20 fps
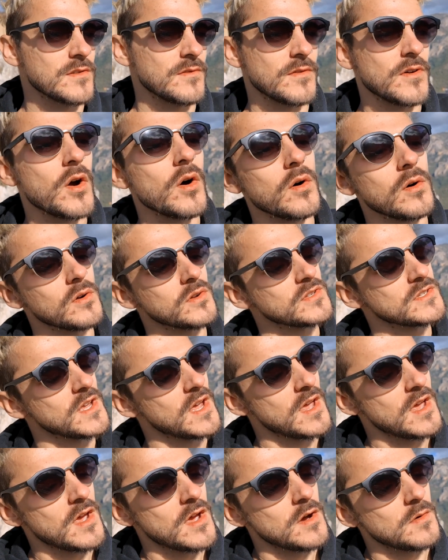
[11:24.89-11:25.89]
Of course,
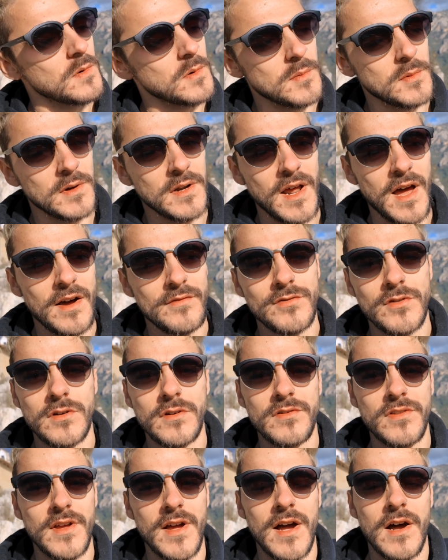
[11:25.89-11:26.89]
we wouldn't have
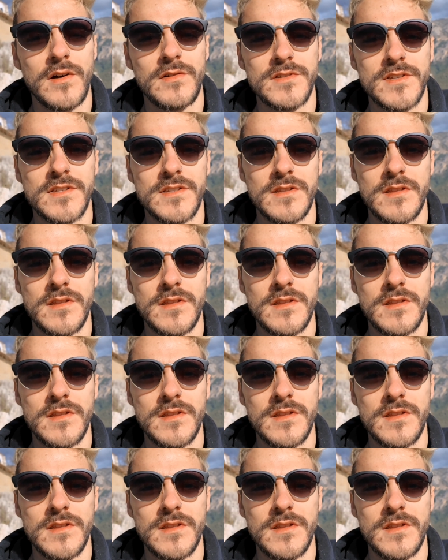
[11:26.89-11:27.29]
all of the houses